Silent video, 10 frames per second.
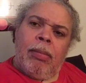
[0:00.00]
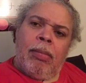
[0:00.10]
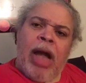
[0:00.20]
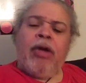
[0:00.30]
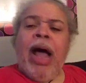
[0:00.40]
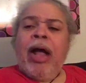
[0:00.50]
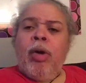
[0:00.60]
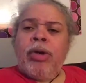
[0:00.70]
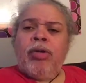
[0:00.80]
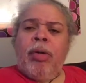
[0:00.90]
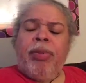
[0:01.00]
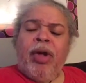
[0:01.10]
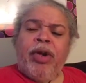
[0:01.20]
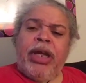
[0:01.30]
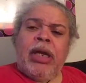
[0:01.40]
I know I go to a
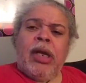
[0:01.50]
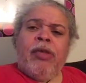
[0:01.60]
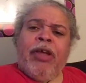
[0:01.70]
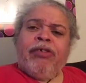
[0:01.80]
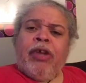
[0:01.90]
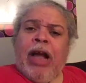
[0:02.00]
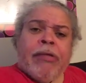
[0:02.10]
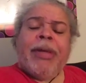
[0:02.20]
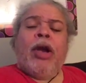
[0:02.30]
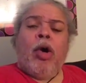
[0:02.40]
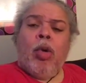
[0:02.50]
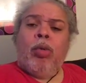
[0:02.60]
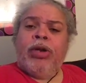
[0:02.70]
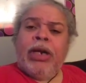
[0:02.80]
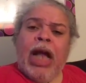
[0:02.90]
building that's government
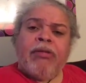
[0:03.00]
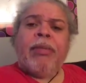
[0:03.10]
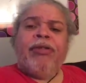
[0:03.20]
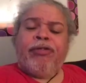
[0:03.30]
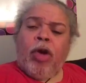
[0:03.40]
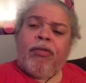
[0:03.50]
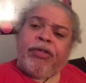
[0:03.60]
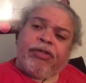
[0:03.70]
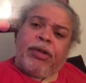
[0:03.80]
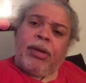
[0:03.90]
owned and government serviced.